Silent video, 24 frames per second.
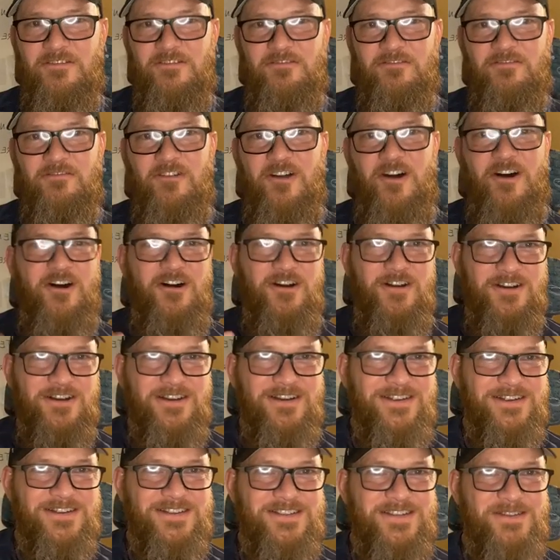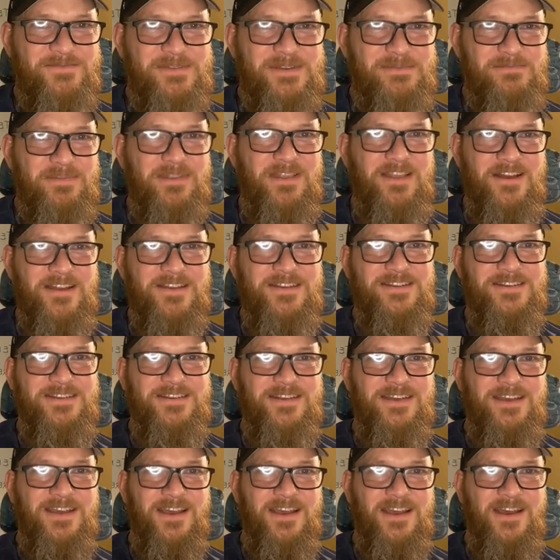wrong, to be
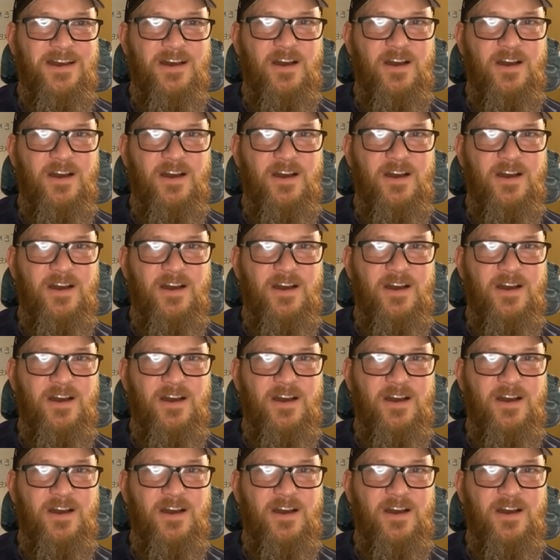blunt.